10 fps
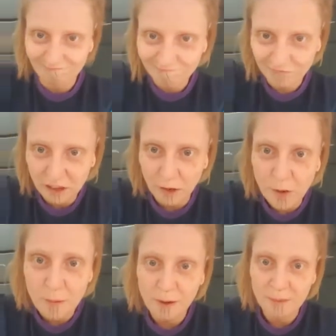follow
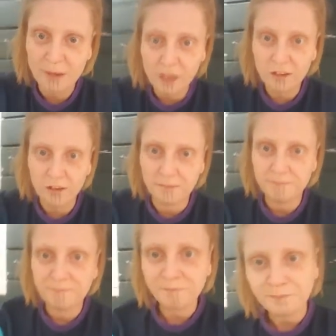up on my mission.
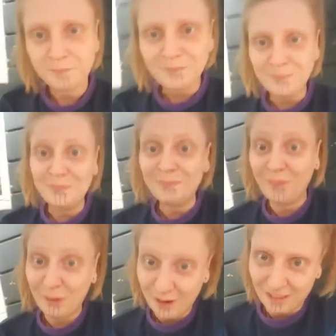
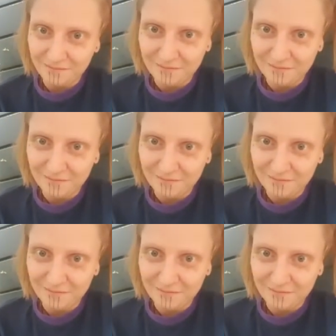Well,